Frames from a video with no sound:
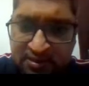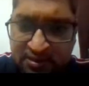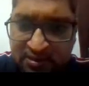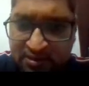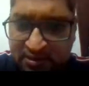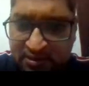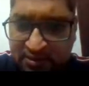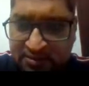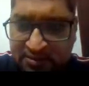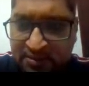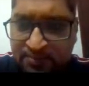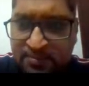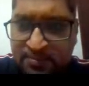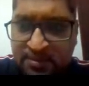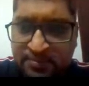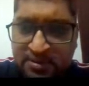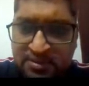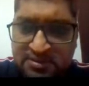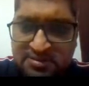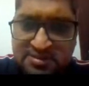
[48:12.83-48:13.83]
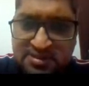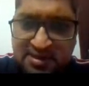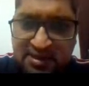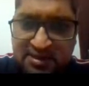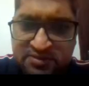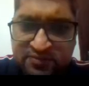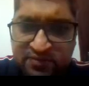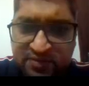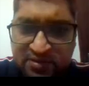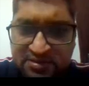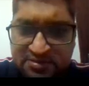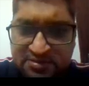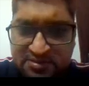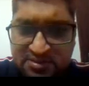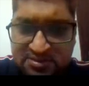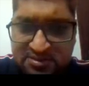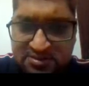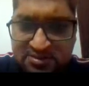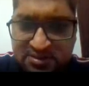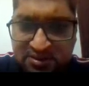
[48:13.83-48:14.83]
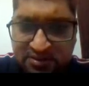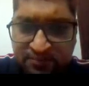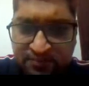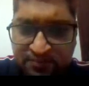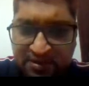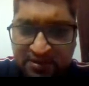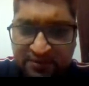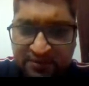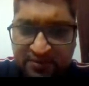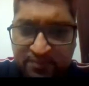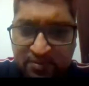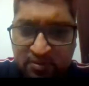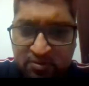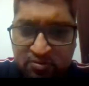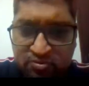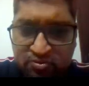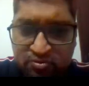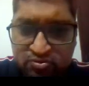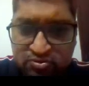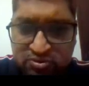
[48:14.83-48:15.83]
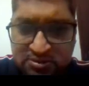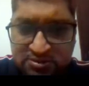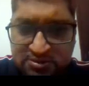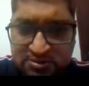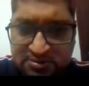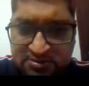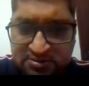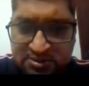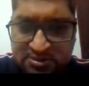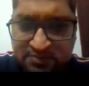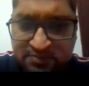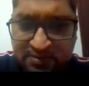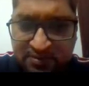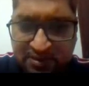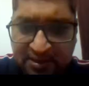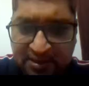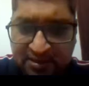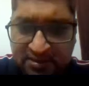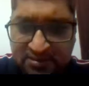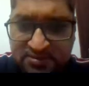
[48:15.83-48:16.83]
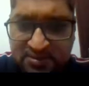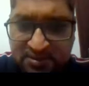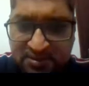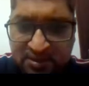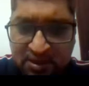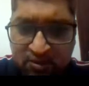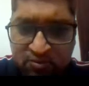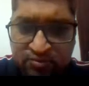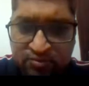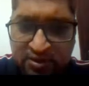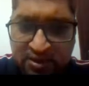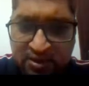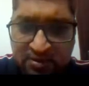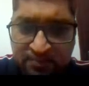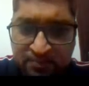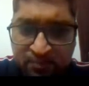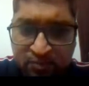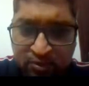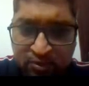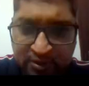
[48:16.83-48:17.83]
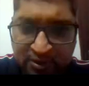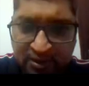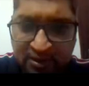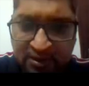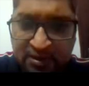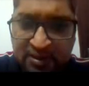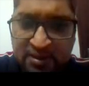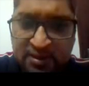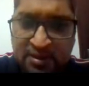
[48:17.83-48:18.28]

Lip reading: in the upcoming slides we'll discuss in brief about those consensus mechanisms and how they are important.